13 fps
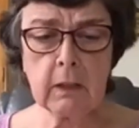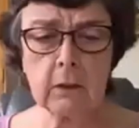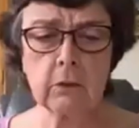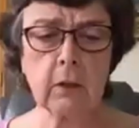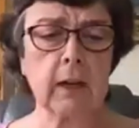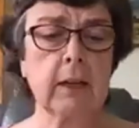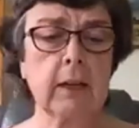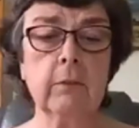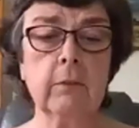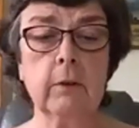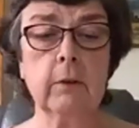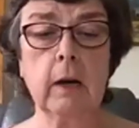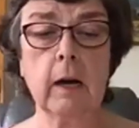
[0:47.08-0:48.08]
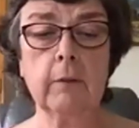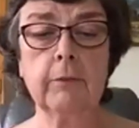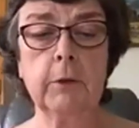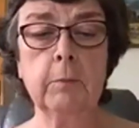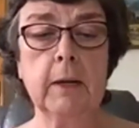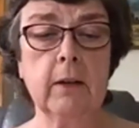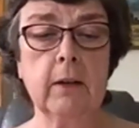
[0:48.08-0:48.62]
talking a few
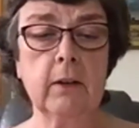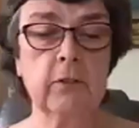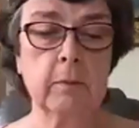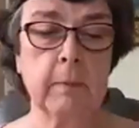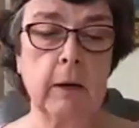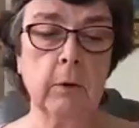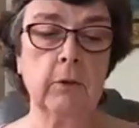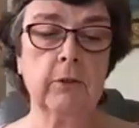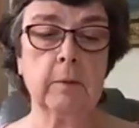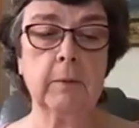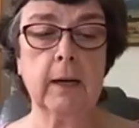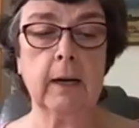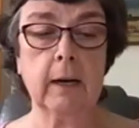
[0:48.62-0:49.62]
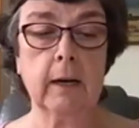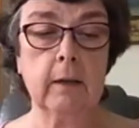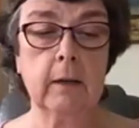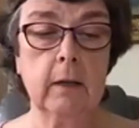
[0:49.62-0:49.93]
minutes about some of the